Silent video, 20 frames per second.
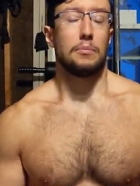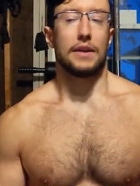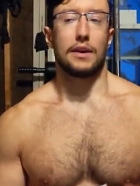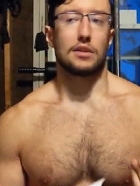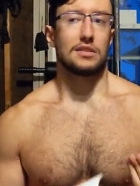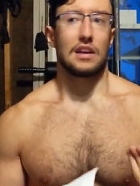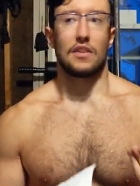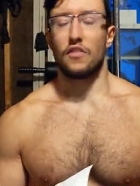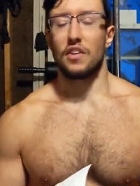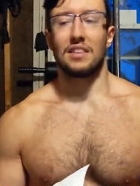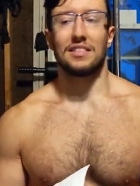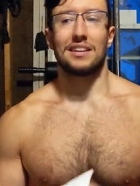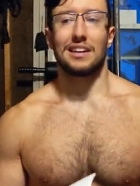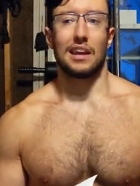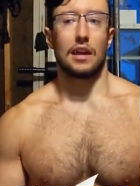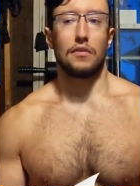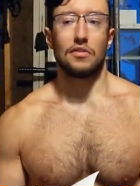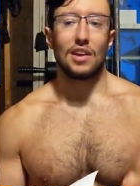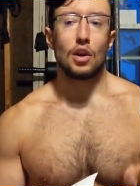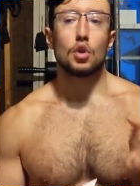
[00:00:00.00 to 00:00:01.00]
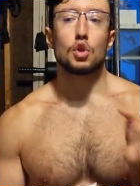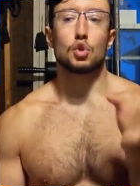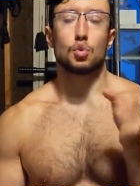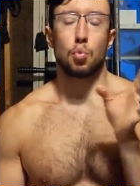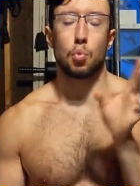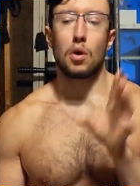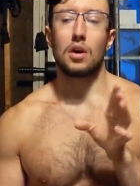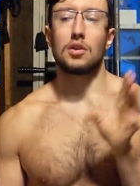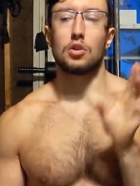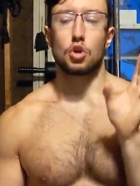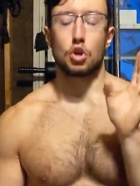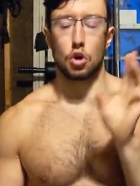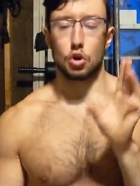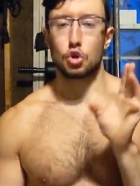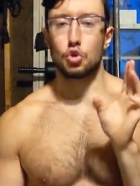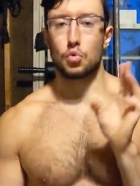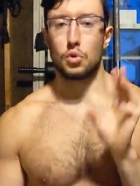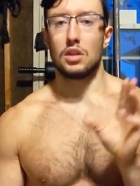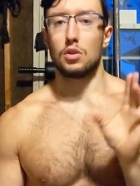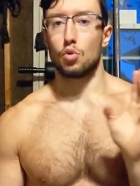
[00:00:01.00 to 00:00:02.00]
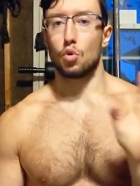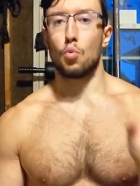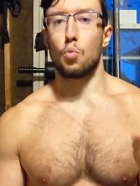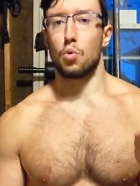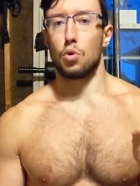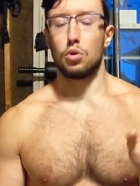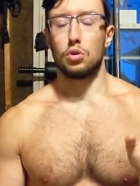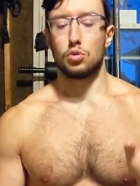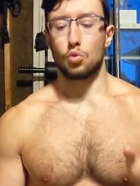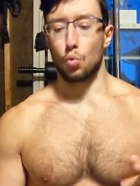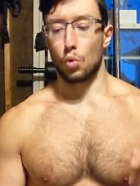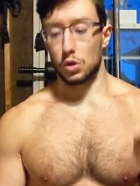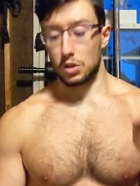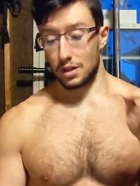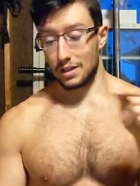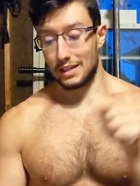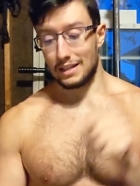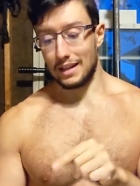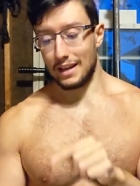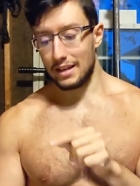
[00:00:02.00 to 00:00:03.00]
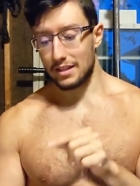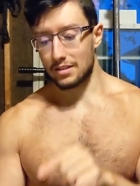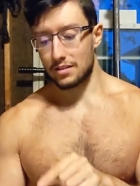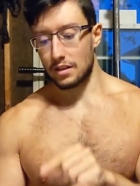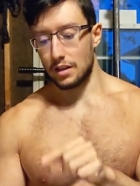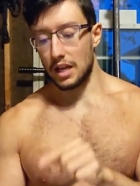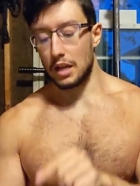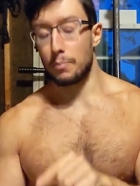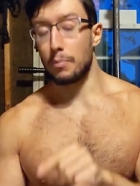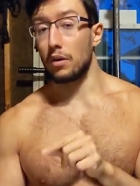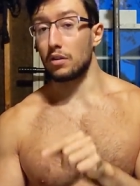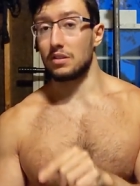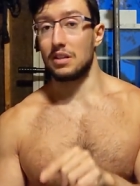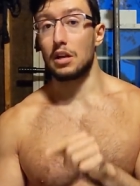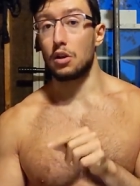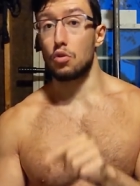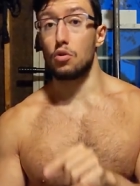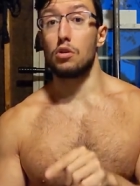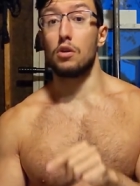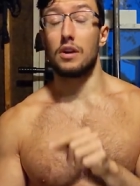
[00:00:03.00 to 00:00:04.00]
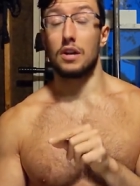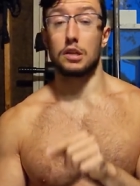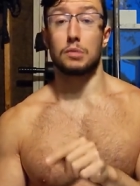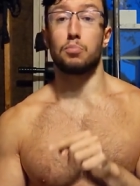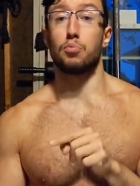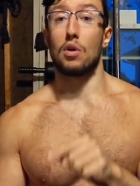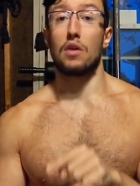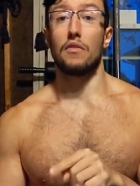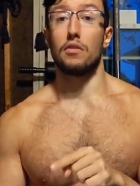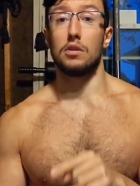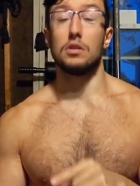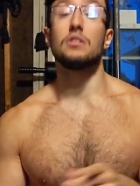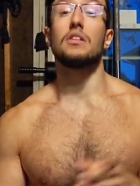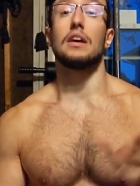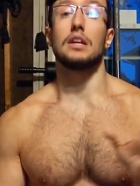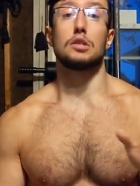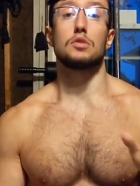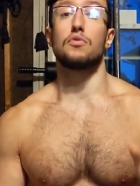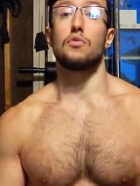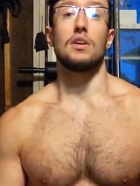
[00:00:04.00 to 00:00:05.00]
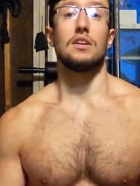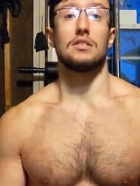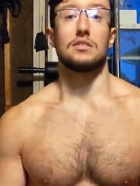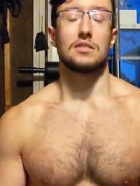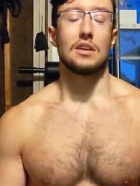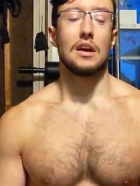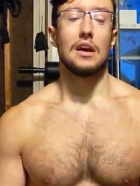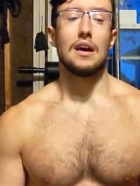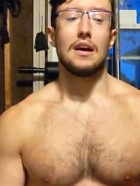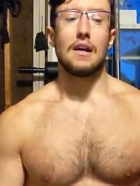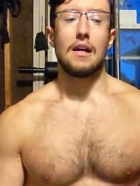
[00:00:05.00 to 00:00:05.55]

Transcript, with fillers: because I think that if there is one country in the world where this in particular is prevalent, it's France.